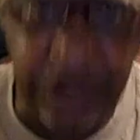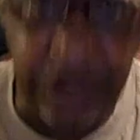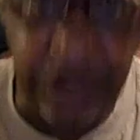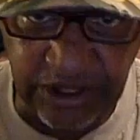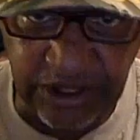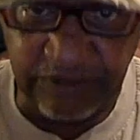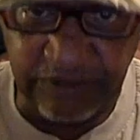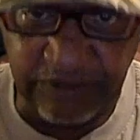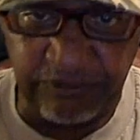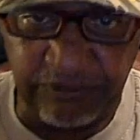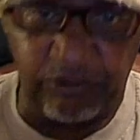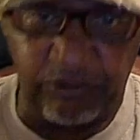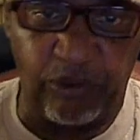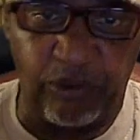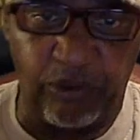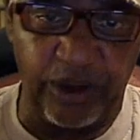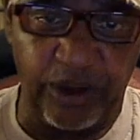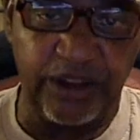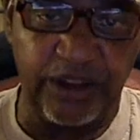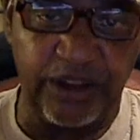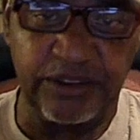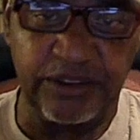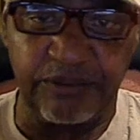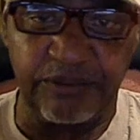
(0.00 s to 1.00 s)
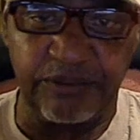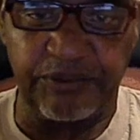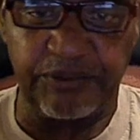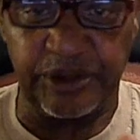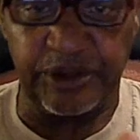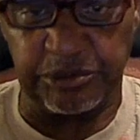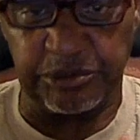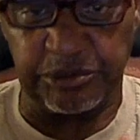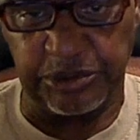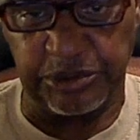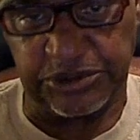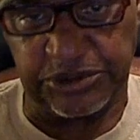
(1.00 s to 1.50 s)
need 40 to
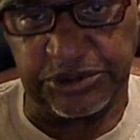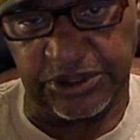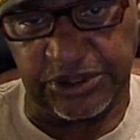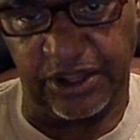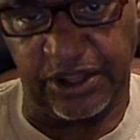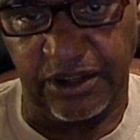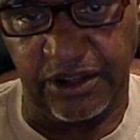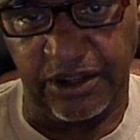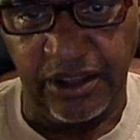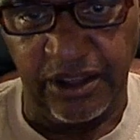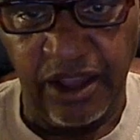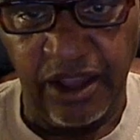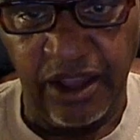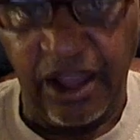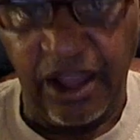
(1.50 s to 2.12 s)
50%